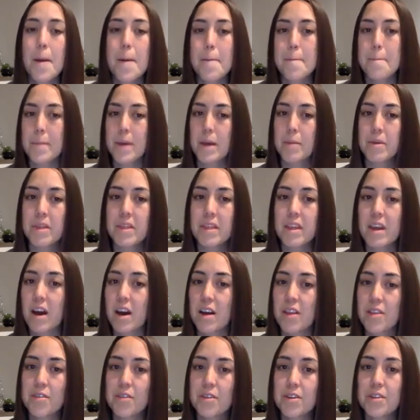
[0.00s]
Maybe the
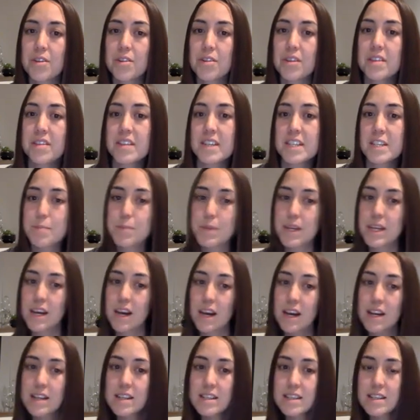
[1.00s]
author included this
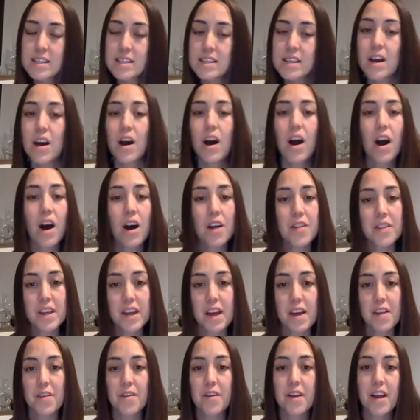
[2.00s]
because, on the
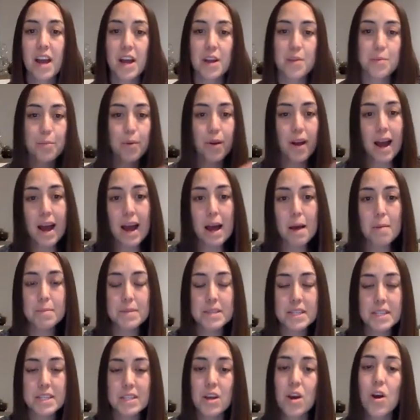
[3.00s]
other hand,
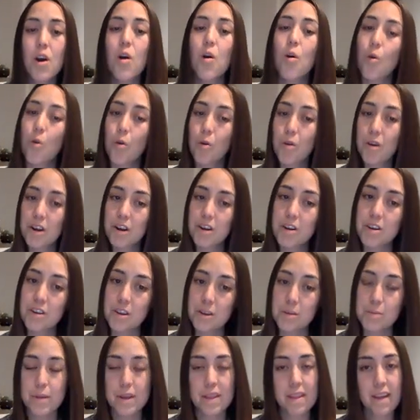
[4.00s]
perhaps, or it
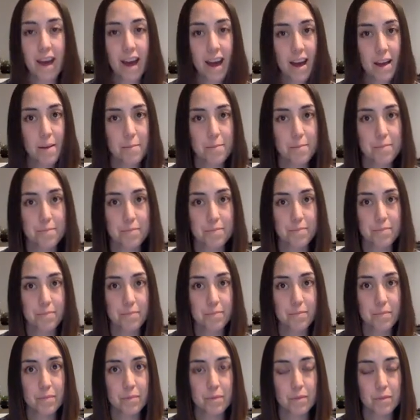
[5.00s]
could be that,
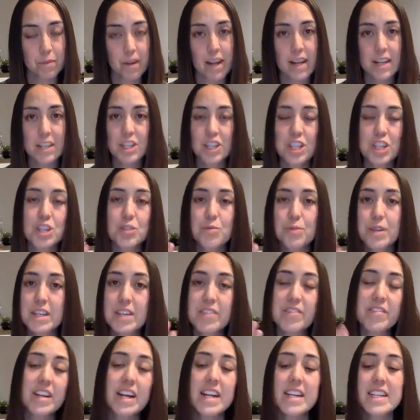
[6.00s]
right? Just 3
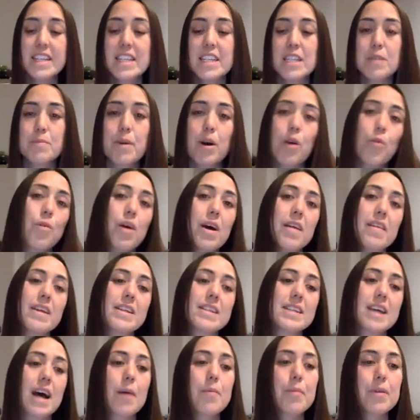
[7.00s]
different ideas about why
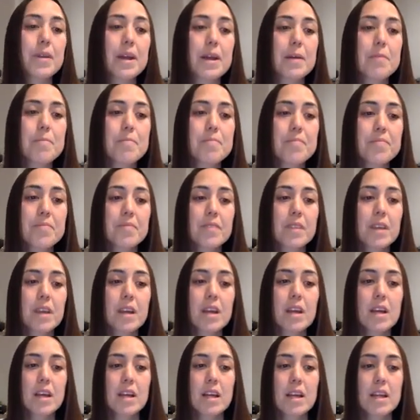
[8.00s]
that's happening.
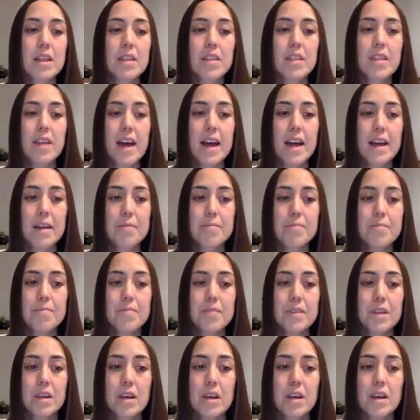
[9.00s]
And then
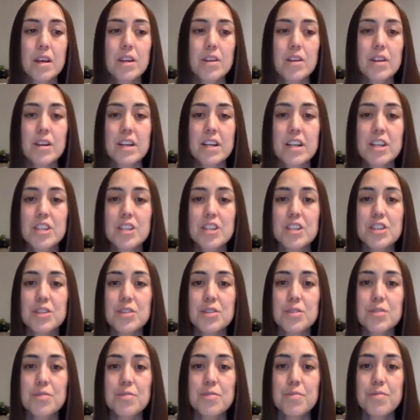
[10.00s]
you're going to
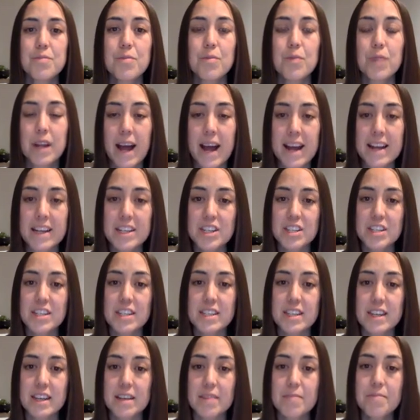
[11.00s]
do what I just
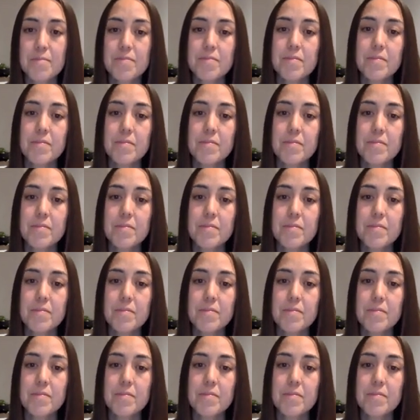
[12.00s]
did